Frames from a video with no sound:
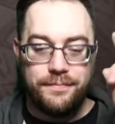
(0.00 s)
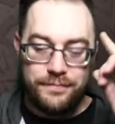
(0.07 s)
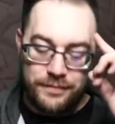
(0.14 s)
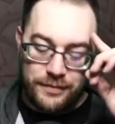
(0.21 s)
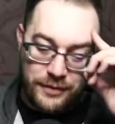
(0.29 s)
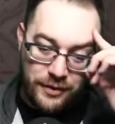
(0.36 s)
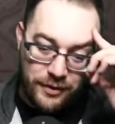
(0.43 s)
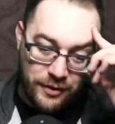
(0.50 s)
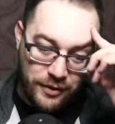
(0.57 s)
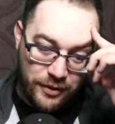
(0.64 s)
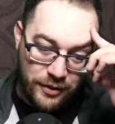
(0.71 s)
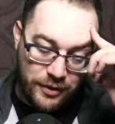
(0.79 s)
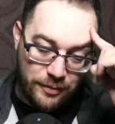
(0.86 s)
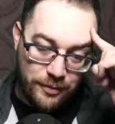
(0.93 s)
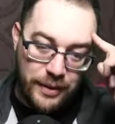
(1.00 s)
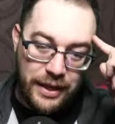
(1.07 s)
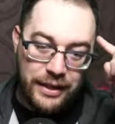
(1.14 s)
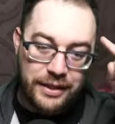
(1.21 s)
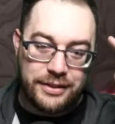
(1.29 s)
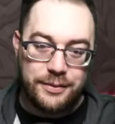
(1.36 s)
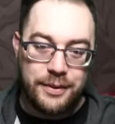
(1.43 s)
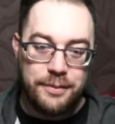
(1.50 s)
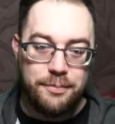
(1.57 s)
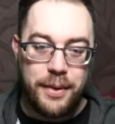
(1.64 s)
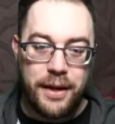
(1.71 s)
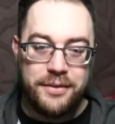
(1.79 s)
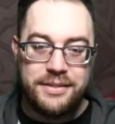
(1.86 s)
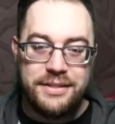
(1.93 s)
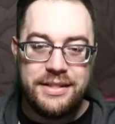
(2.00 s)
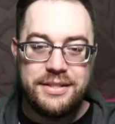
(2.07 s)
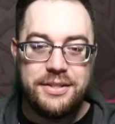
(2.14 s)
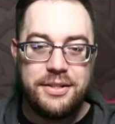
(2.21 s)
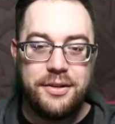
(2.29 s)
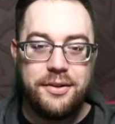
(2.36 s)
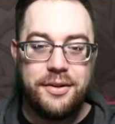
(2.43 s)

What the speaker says: Oh, man, because we can bounce these two,